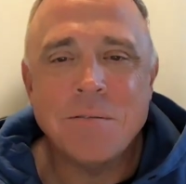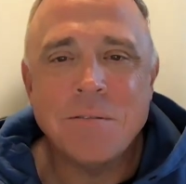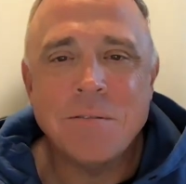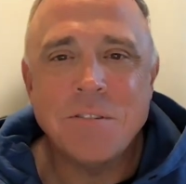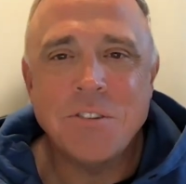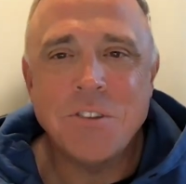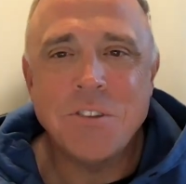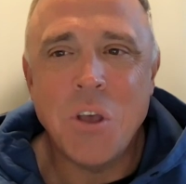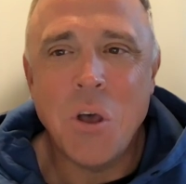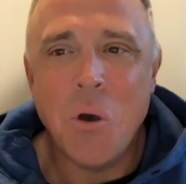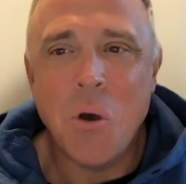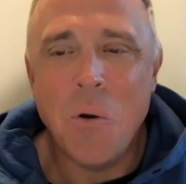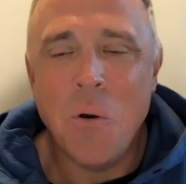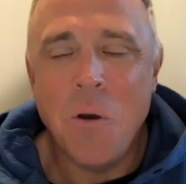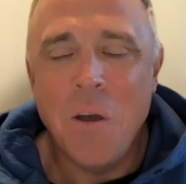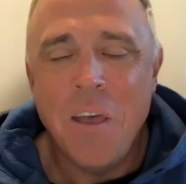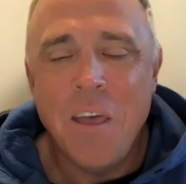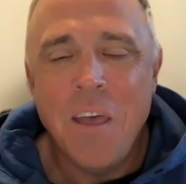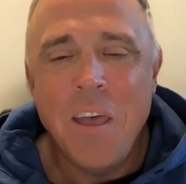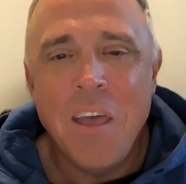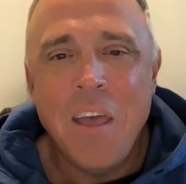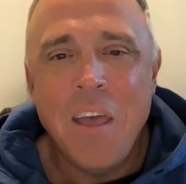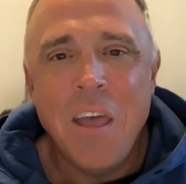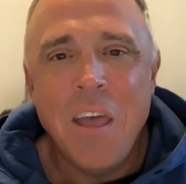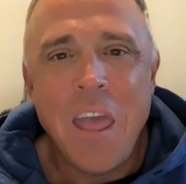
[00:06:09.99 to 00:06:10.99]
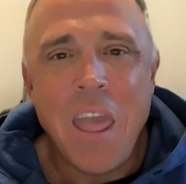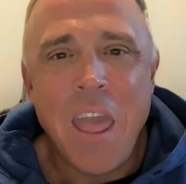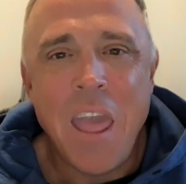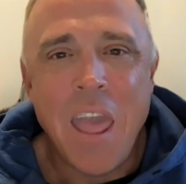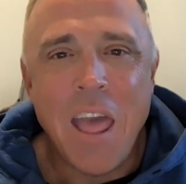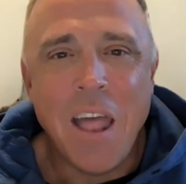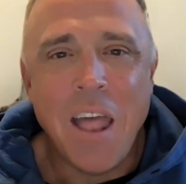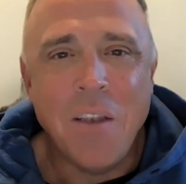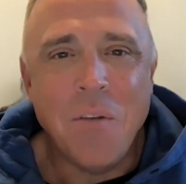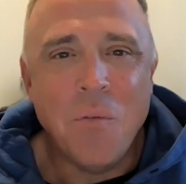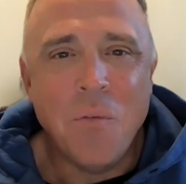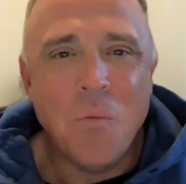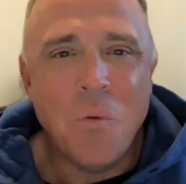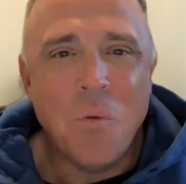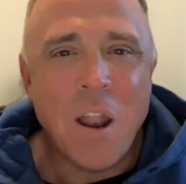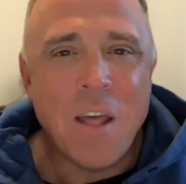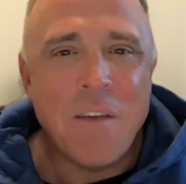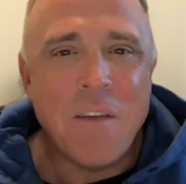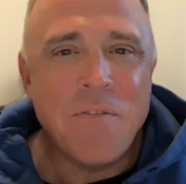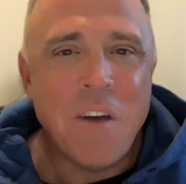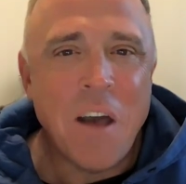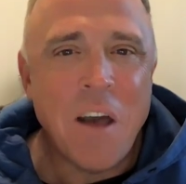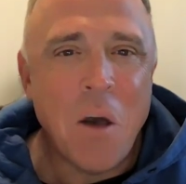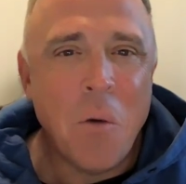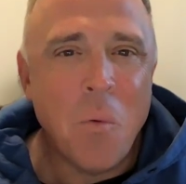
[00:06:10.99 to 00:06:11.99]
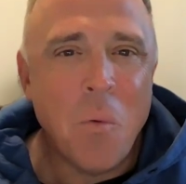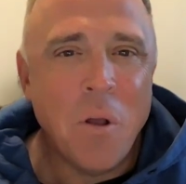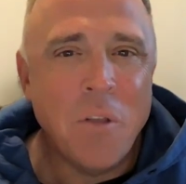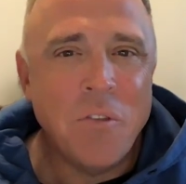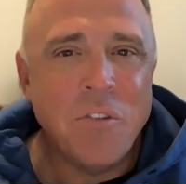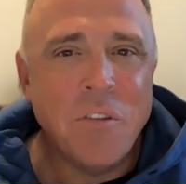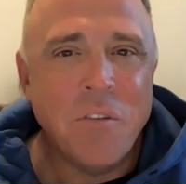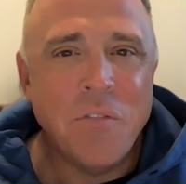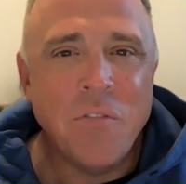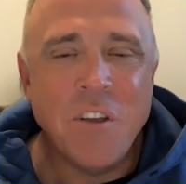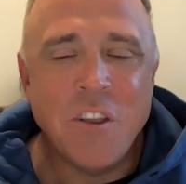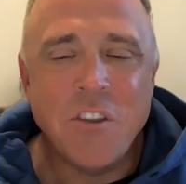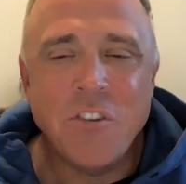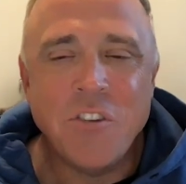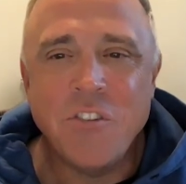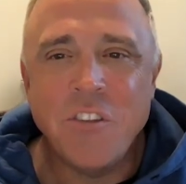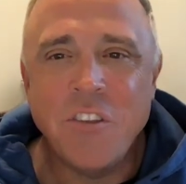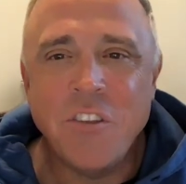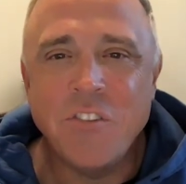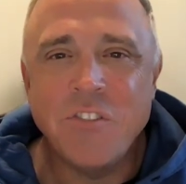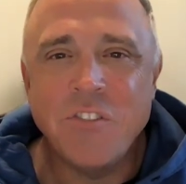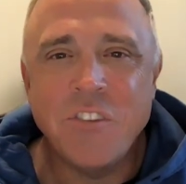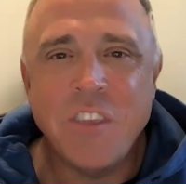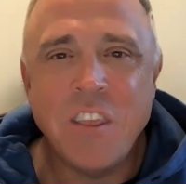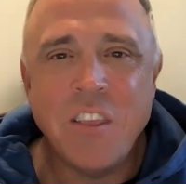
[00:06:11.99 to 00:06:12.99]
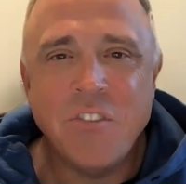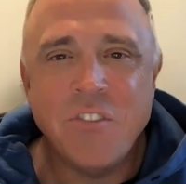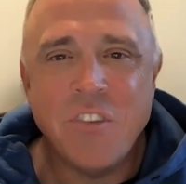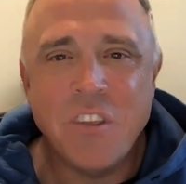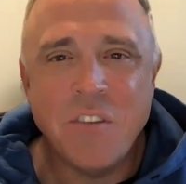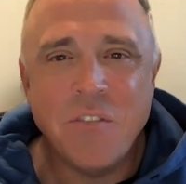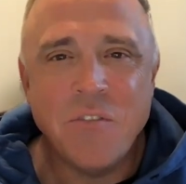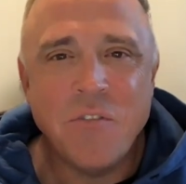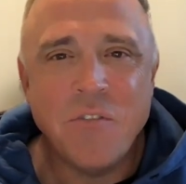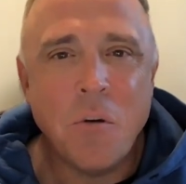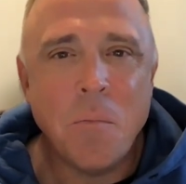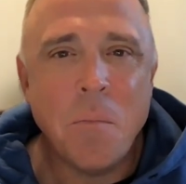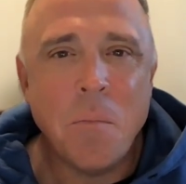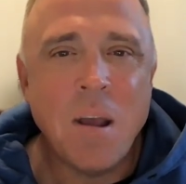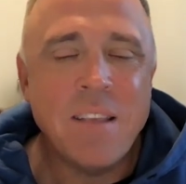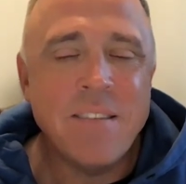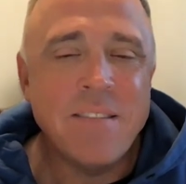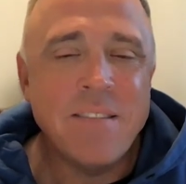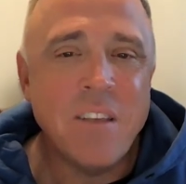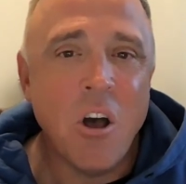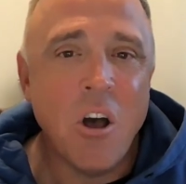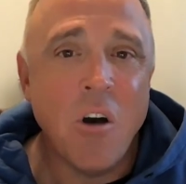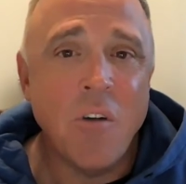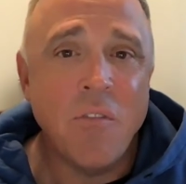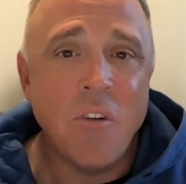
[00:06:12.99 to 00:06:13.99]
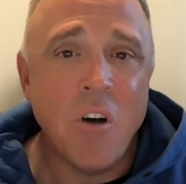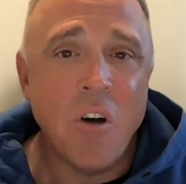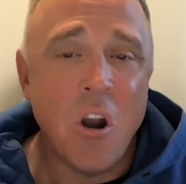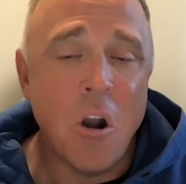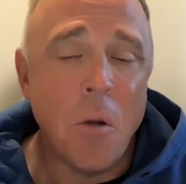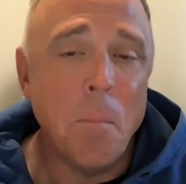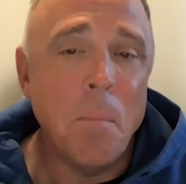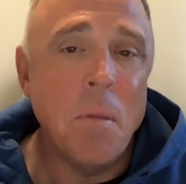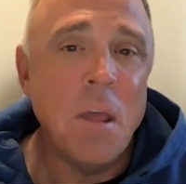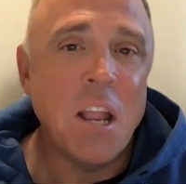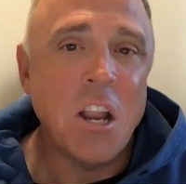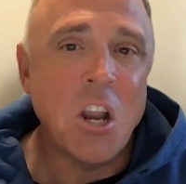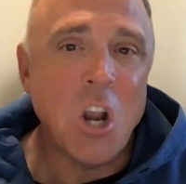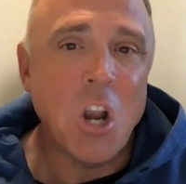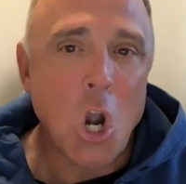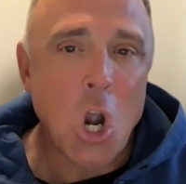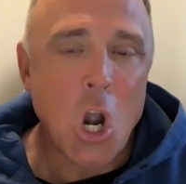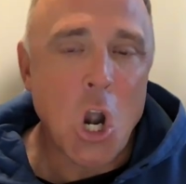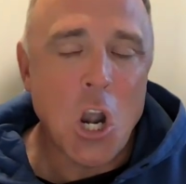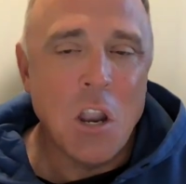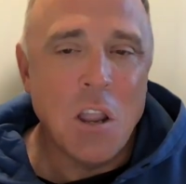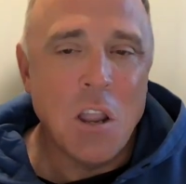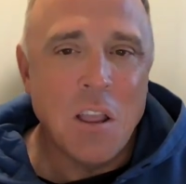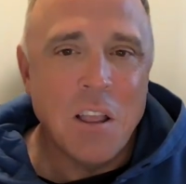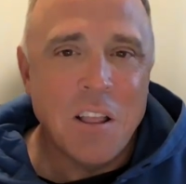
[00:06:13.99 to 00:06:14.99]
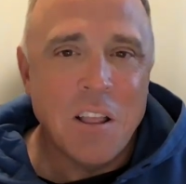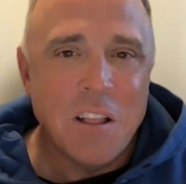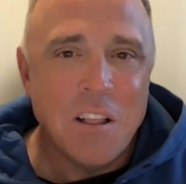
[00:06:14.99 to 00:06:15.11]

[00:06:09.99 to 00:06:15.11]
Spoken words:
So, and what I found was the fish this season for myself are bigger.